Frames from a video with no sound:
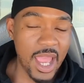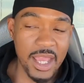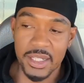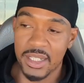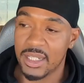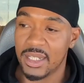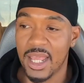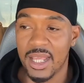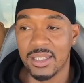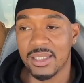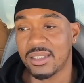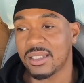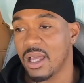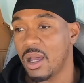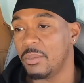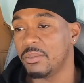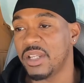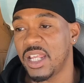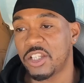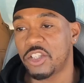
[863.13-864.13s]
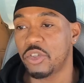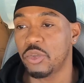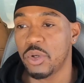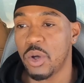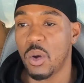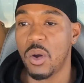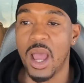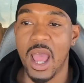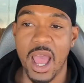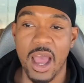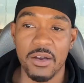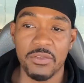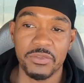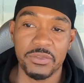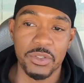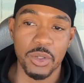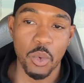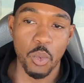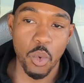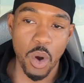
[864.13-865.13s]
And then that's something that you don't
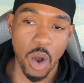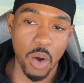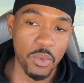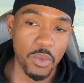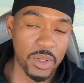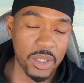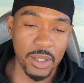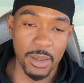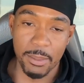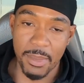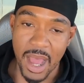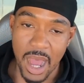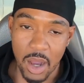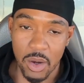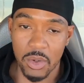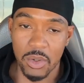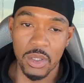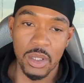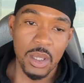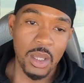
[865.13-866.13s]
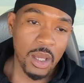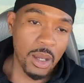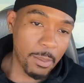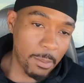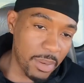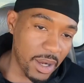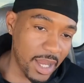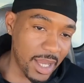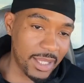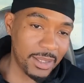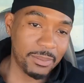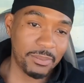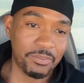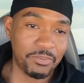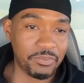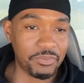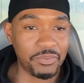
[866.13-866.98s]
have to worry about. But